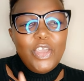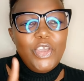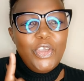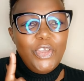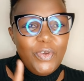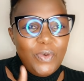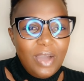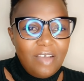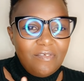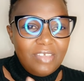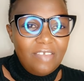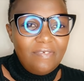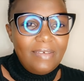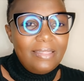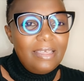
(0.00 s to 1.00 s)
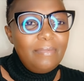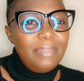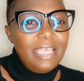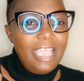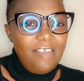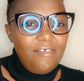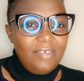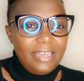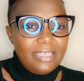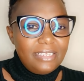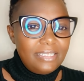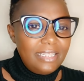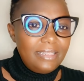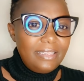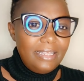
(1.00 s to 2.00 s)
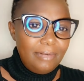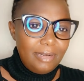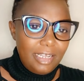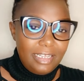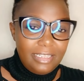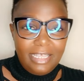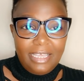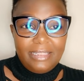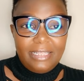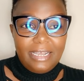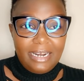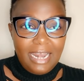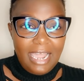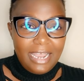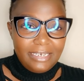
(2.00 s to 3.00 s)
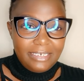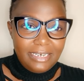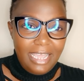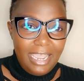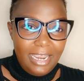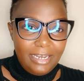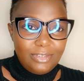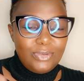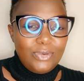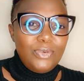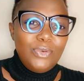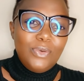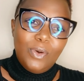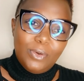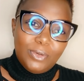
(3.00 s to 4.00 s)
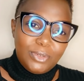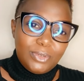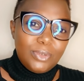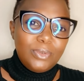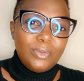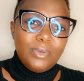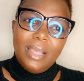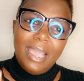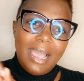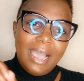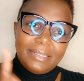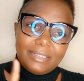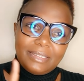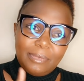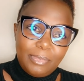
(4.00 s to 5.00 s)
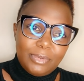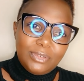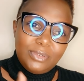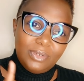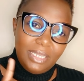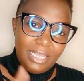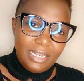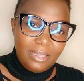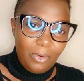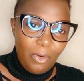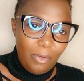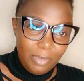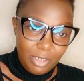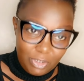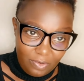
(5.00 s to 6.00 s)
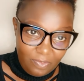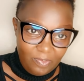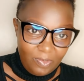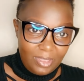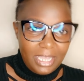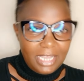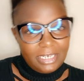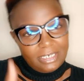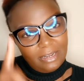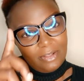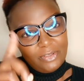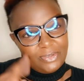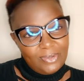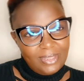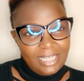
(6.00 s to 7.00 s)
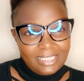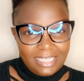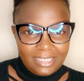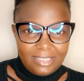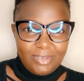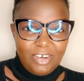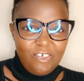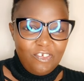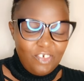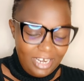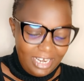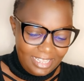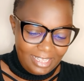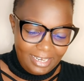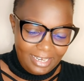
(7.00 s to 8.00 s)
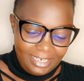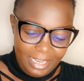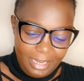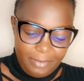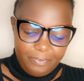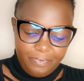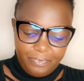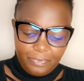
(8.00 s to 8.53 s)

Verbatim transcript: you have given them the evidence that the, the, the, client died so you also are supposed to get the commission for that so that's a story for another day